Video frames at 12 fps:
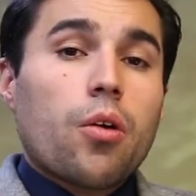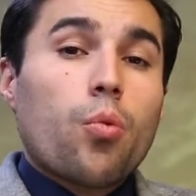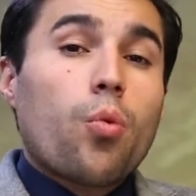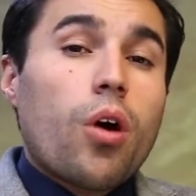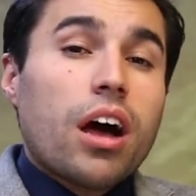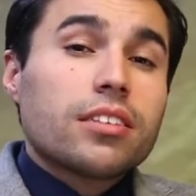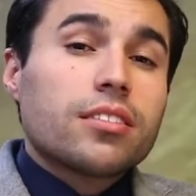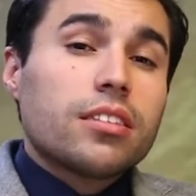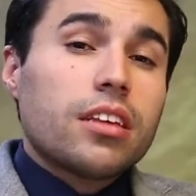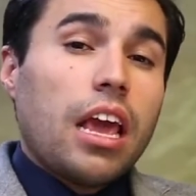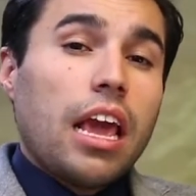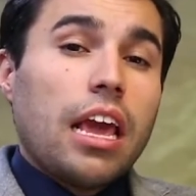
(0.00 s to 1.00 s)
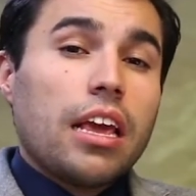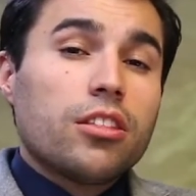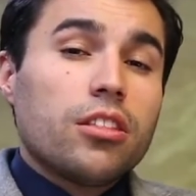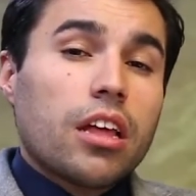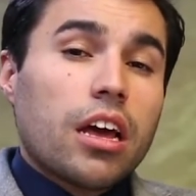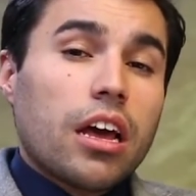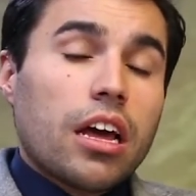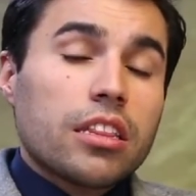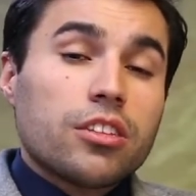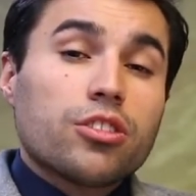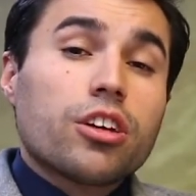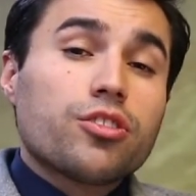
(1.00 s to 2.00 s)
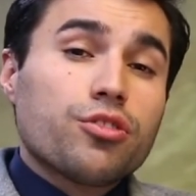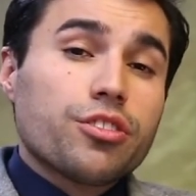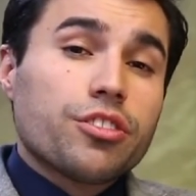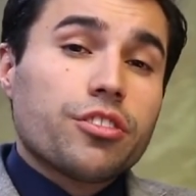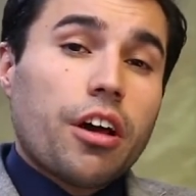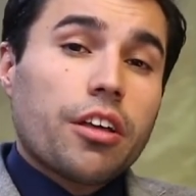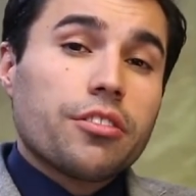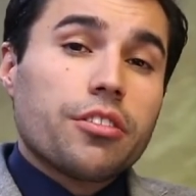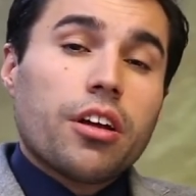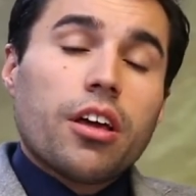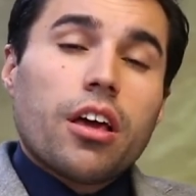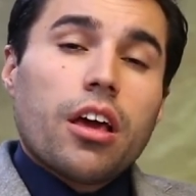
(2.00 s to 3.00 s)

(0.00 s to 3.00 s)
once an industrial designer